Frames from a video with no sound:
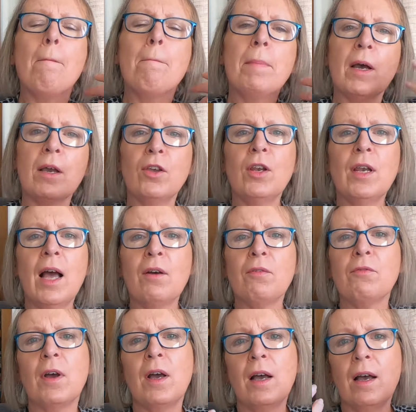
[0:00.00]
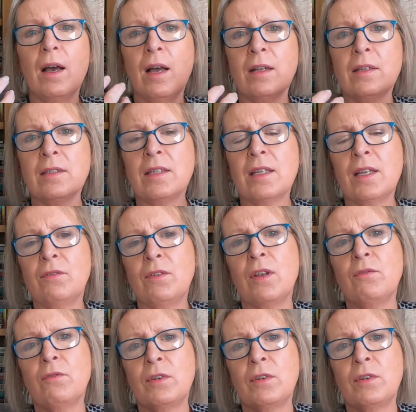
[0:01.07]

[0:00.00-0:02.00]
but you laugh, and it